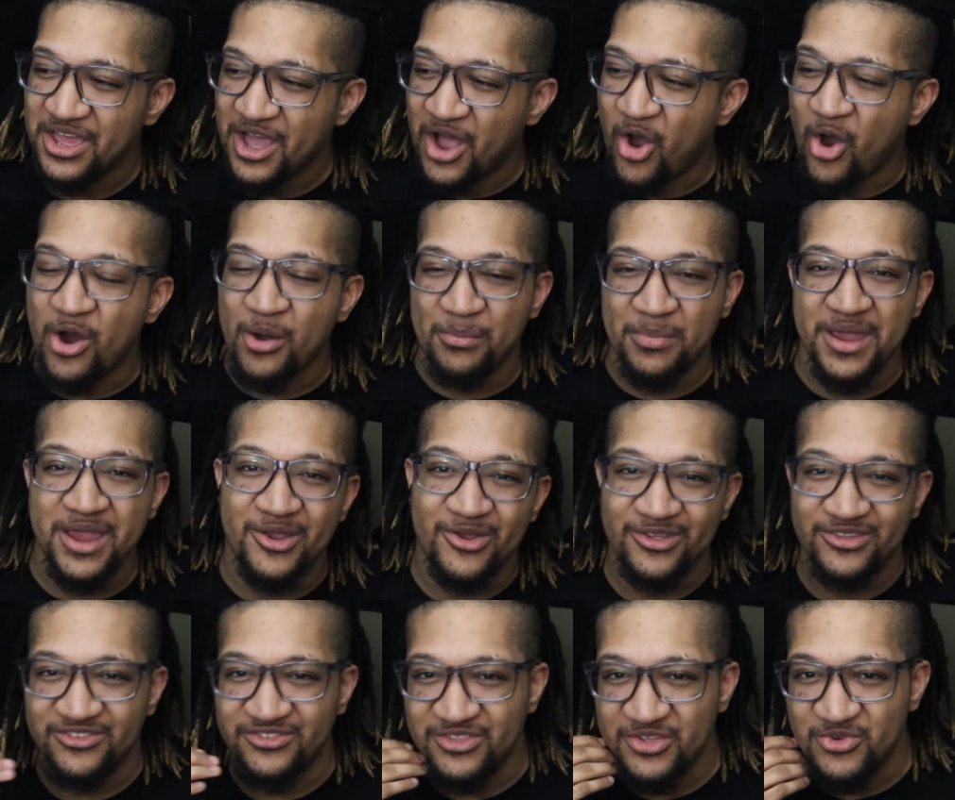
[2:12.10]
our
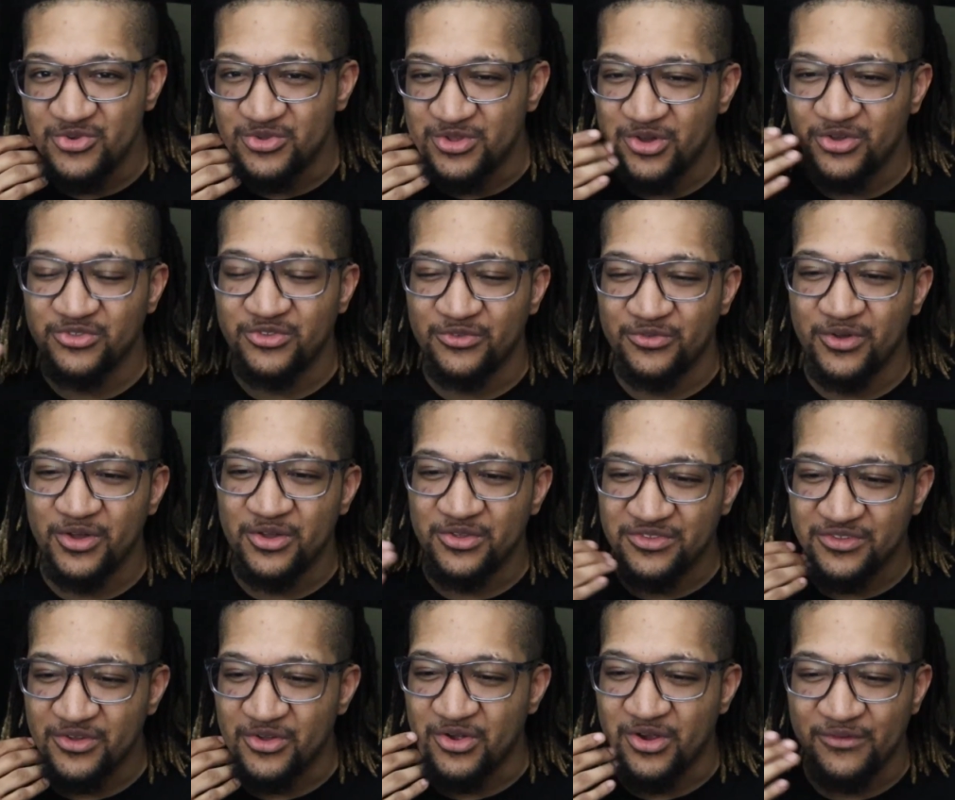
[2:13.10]
parents do. Those of us
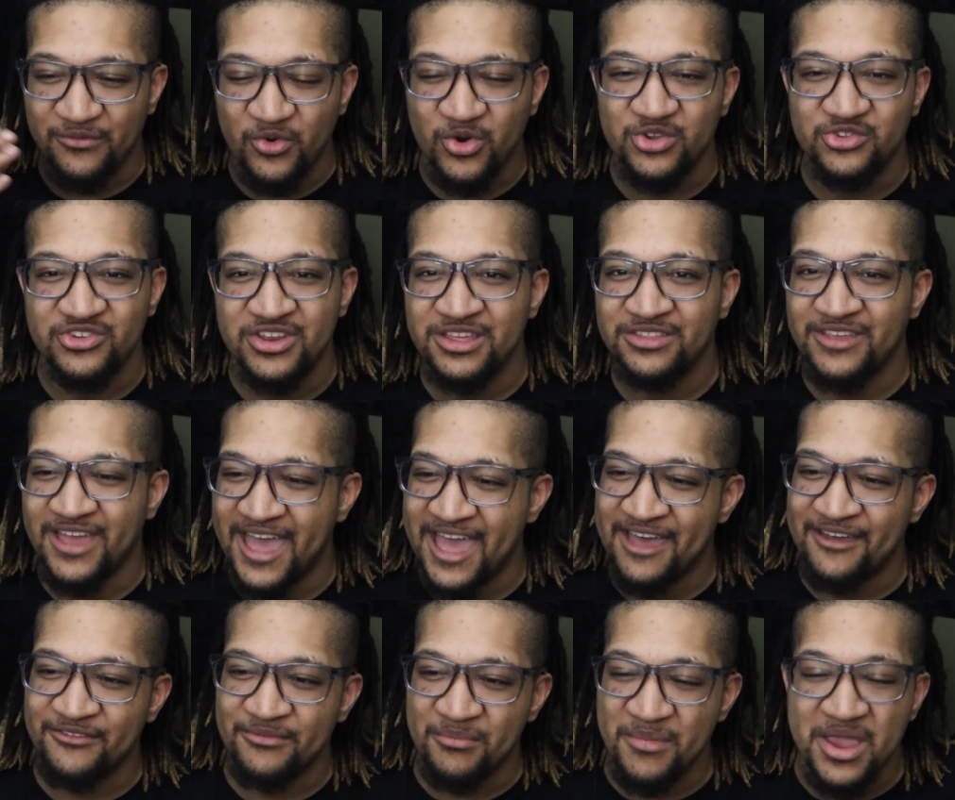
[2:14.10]
who are fortunate to
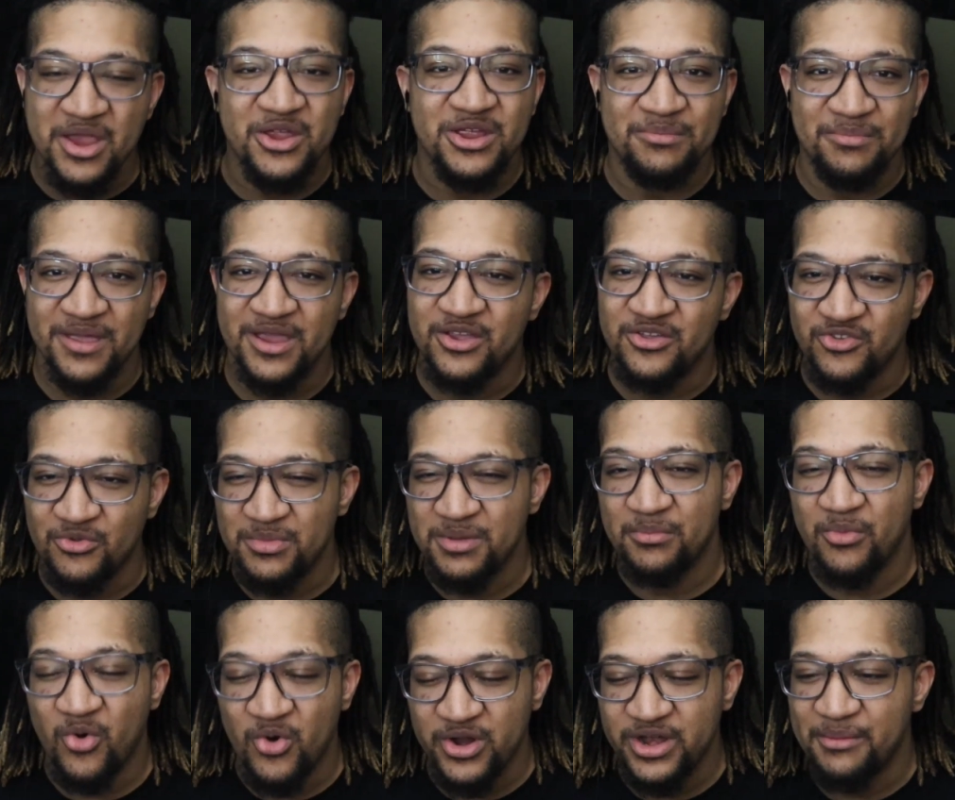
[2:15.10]
have married parents or be
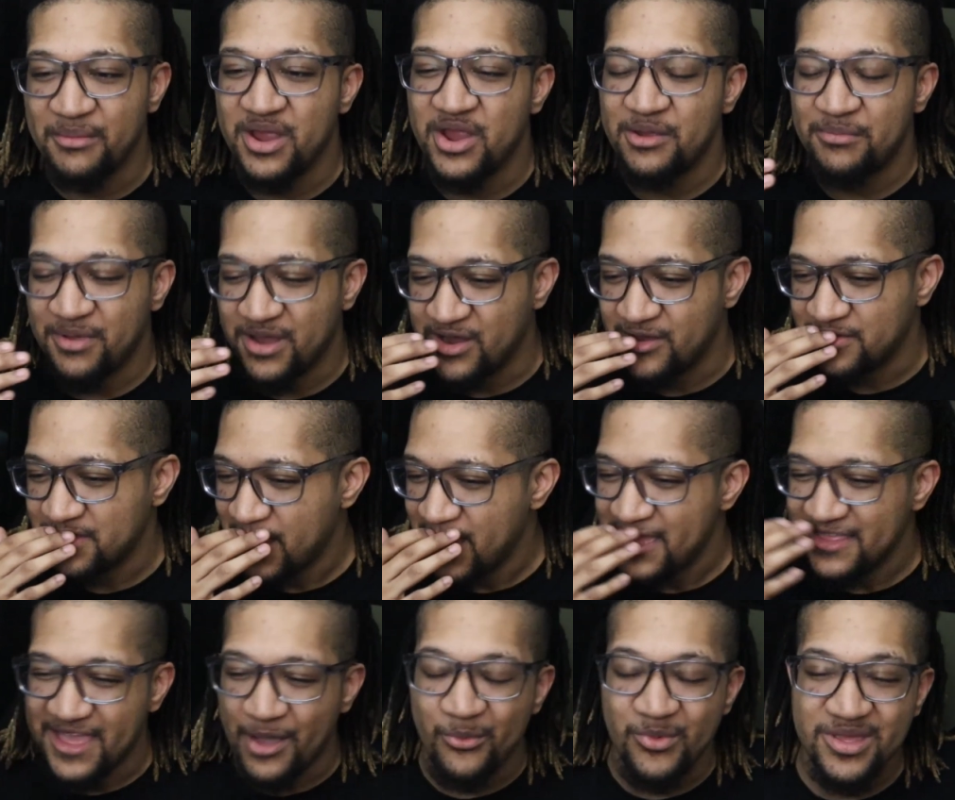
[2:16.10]
born to married parents,
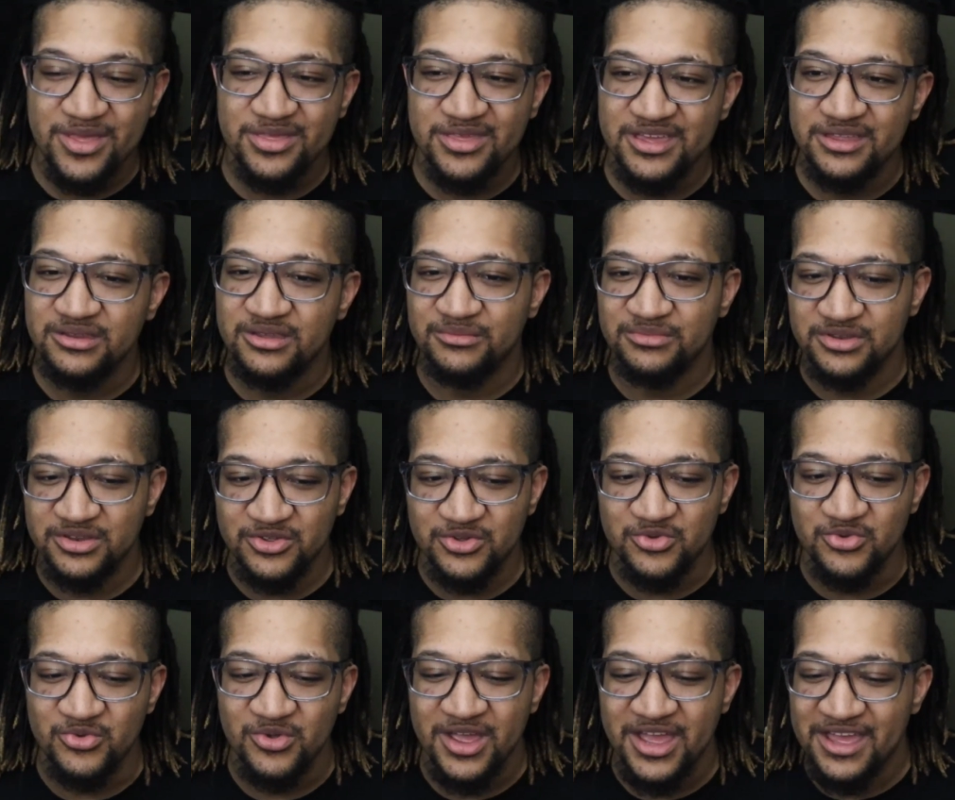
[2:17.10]
that we seen them
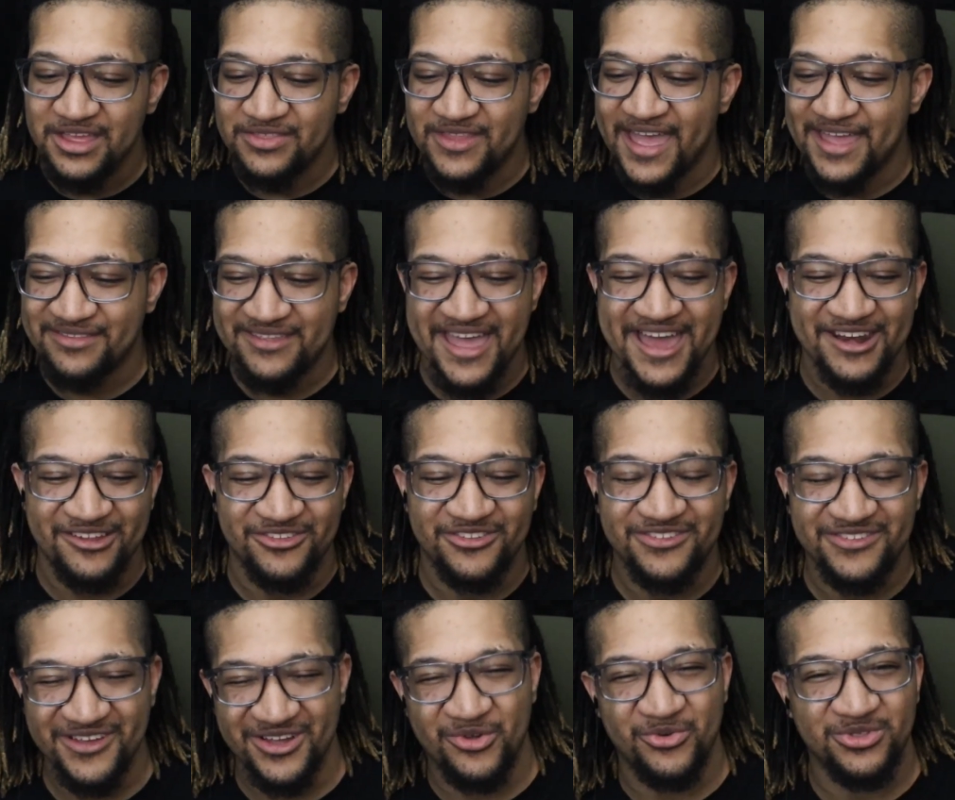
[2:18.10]
do, that's kind of
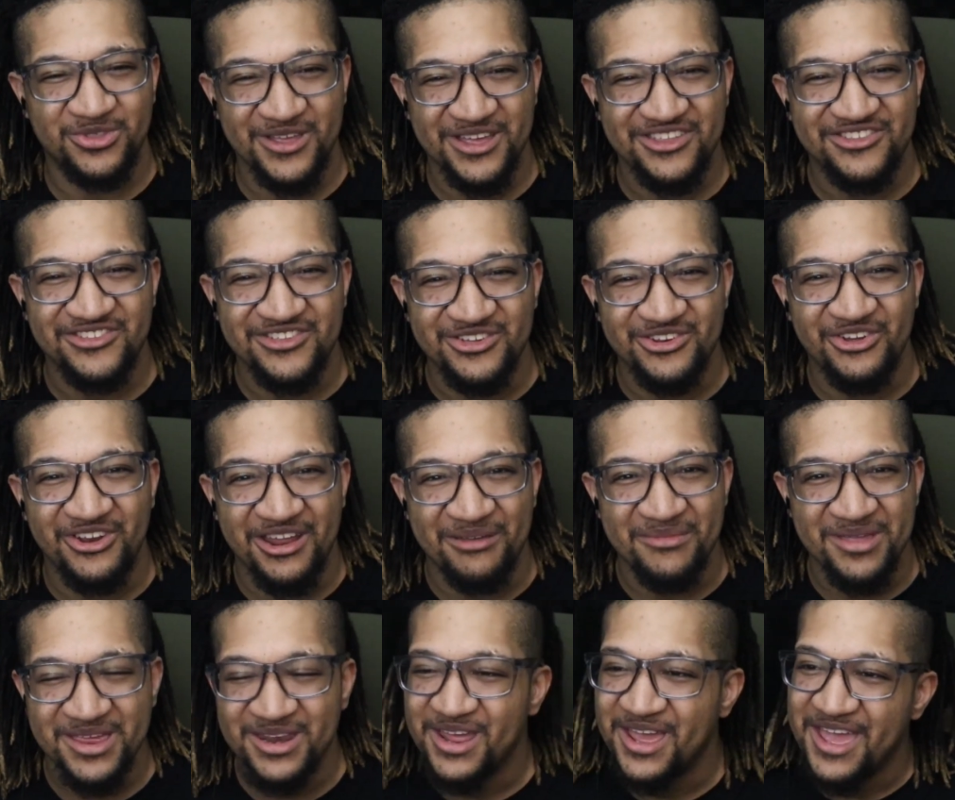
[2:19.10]
stuck with us. You know what I
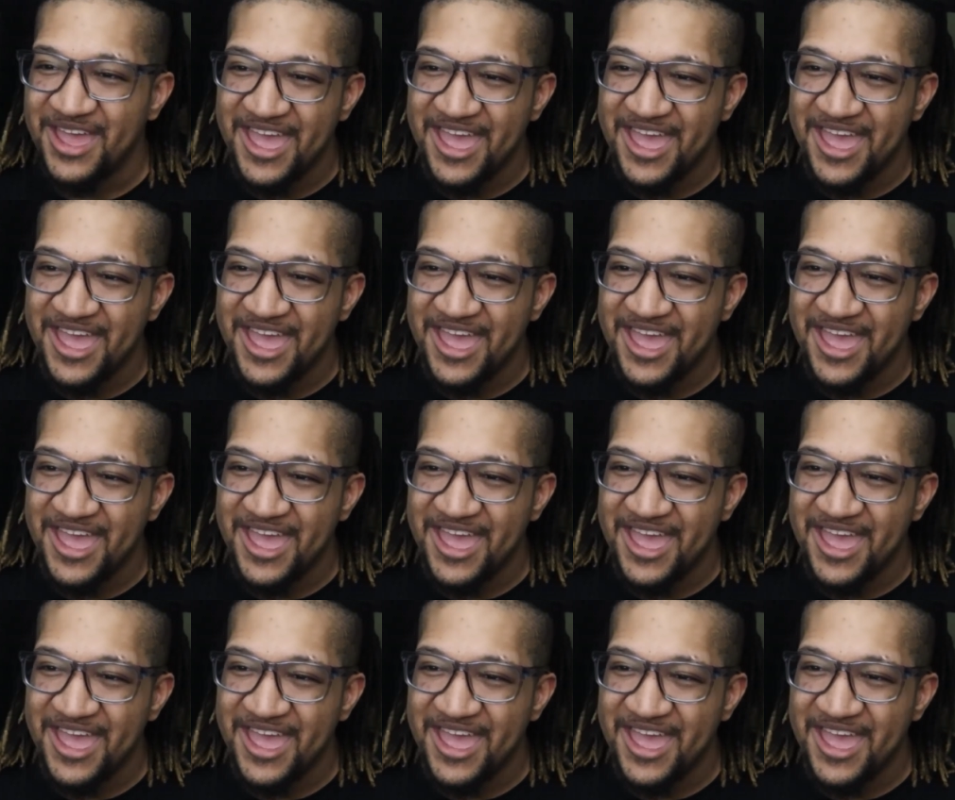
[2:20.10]
mean?